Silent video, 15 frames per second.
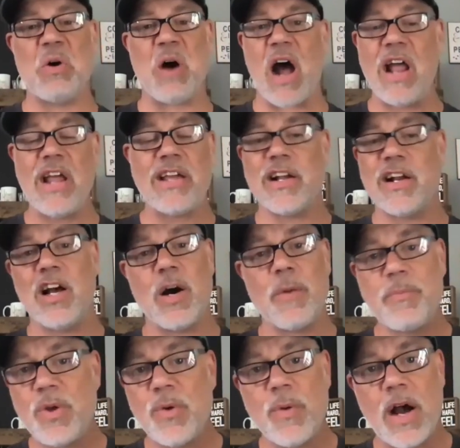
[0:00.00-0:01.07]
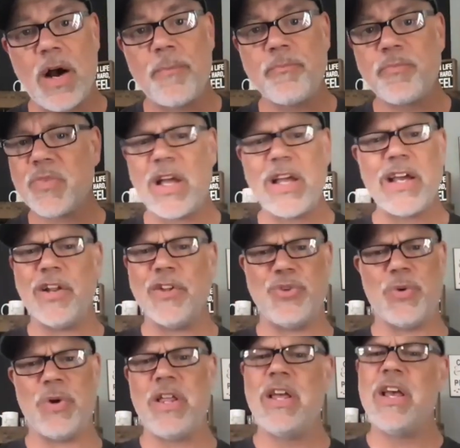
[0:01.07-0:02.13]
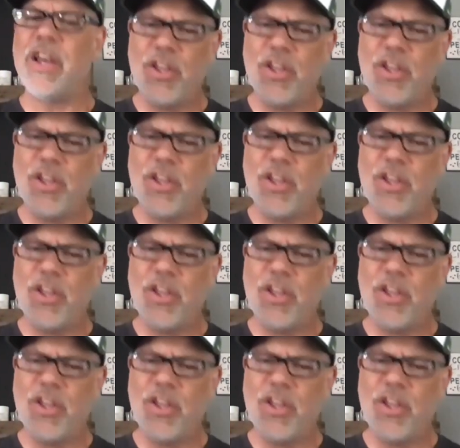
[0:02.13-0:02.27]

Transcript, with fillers: I ain't going to help you out. I ain't going to do anything.